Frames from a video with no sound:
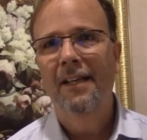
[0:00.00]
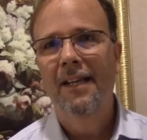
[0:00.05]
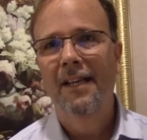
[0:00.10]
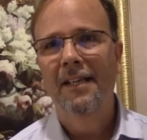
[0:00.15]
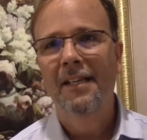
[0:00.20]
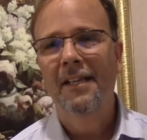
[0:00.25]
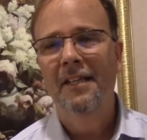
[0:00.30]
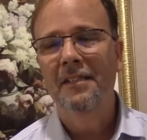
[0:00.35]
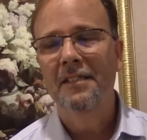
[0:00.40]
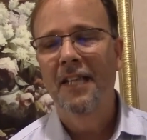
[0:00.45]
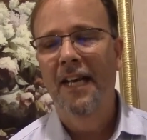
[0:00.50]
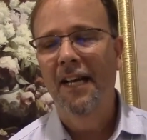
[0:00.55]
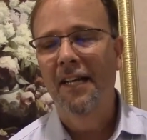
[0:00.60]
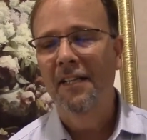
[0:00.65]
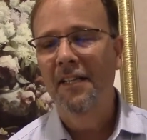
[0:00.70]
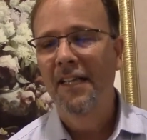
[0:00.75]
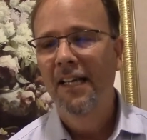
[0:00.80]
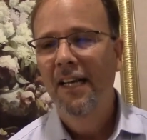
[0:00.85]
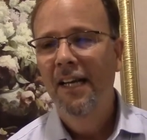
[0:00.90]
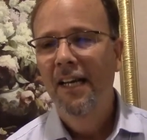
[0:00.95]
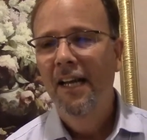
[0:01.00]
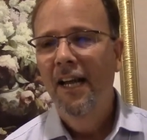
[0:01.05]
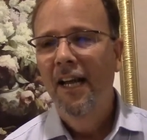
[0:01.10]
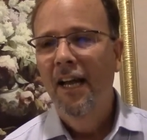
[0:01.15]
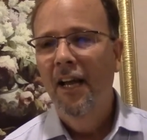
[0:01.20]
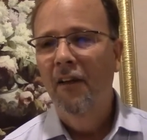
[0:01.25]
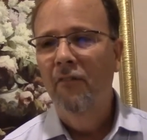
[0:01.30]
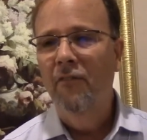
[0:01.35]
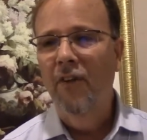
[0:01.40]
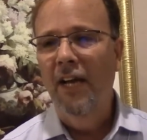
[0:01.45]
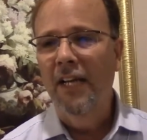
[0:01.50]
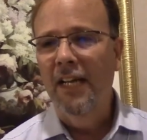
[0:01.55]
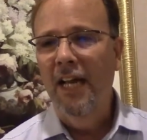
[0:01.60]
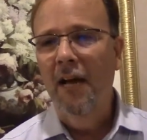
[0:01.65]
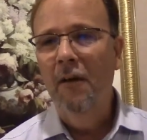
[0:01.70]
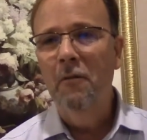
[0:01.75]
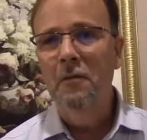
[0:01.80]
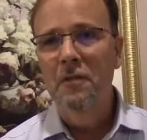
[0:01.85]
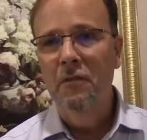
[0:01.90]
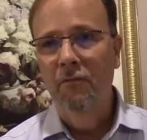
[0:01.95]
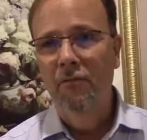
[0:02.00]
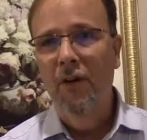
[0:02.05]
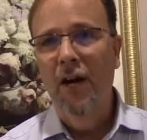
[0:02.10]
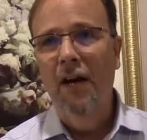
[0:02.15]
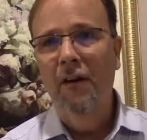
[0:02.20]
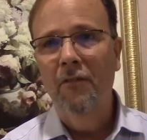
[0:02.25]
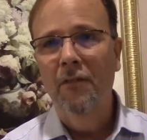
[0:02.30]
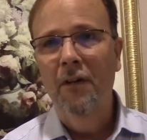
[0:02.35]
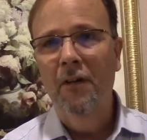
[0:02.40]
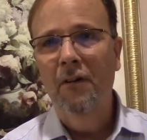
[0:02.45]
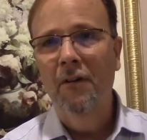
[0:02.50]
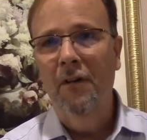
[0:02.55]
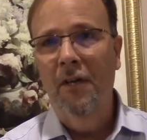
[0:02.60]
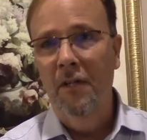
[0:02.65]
Exactly. In fact, I was involved there,